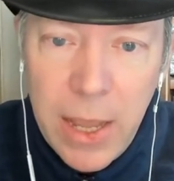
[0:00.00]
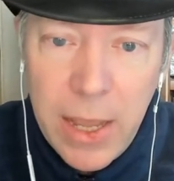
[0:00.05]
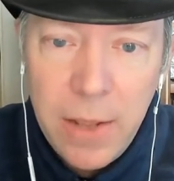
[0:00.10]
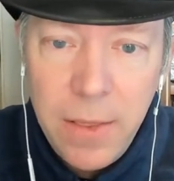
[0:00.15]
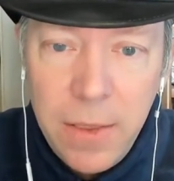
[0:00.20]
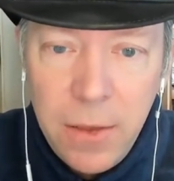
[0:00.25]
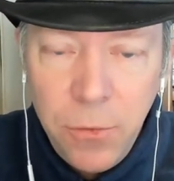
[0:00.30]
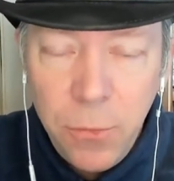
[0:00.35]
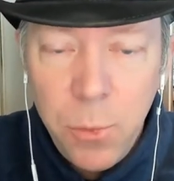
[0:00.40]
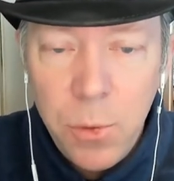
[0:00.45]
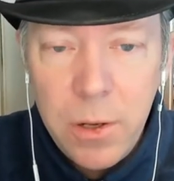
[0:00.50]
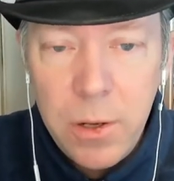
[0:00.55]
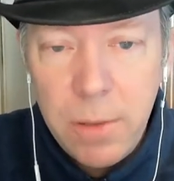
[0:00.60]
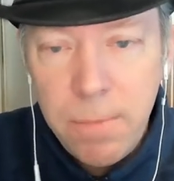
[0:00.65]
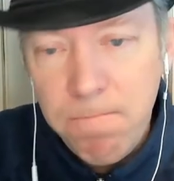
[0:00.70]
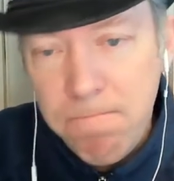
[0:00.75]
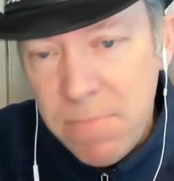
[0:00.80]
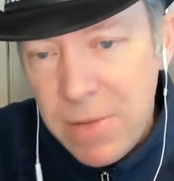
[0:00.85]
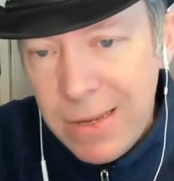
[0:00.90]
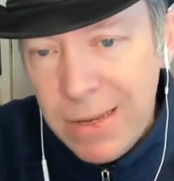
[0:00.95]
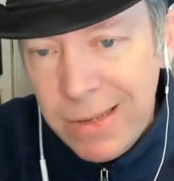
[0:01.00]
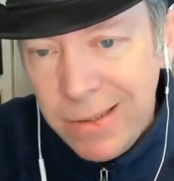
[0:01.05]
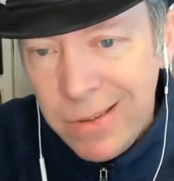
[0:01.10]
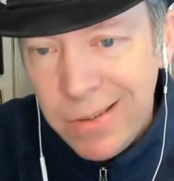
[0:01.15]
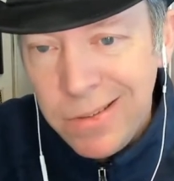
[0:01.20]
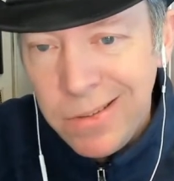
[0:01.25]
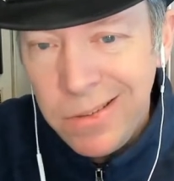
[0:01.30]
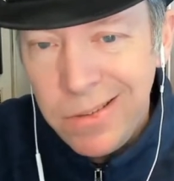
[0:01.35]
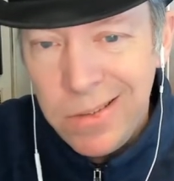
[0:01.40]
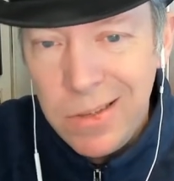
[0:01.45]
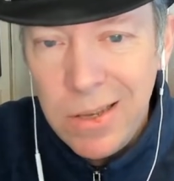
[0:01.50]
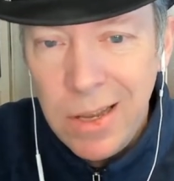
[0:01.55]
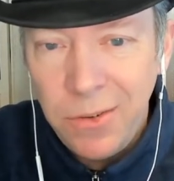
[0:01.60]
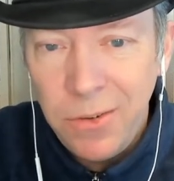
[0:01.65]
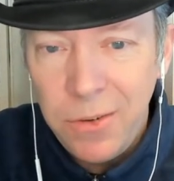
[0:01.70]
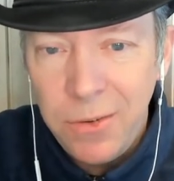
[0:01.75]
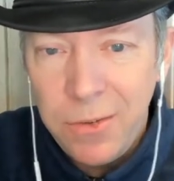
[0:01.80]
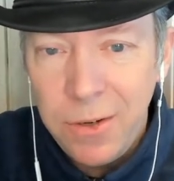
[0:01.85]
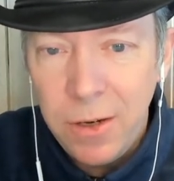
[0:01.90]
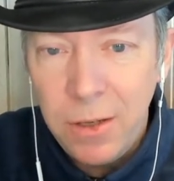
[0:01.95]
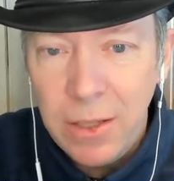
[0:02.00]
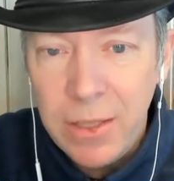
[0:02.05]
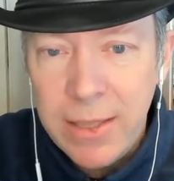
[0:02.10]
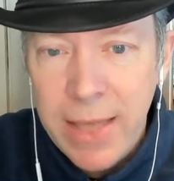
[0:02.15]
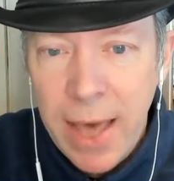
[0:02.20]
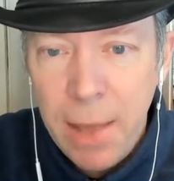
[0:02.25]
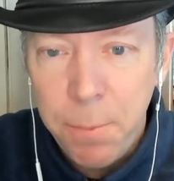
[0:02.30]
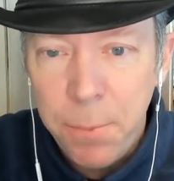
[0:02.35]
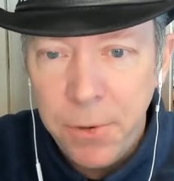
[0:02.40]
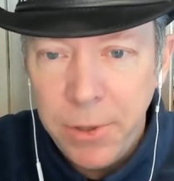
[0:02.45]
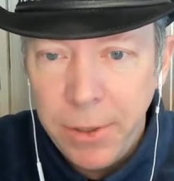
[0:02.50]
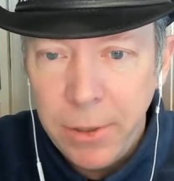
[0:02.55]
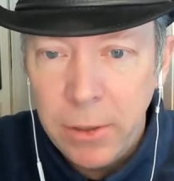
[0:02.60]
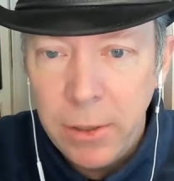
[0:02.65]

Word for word: and this one isn't necessarily that particularly